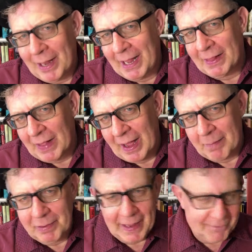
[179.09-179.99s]
playing
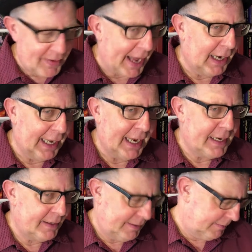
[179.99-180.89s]

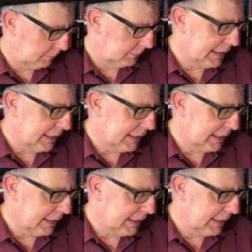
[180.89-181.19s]
violin.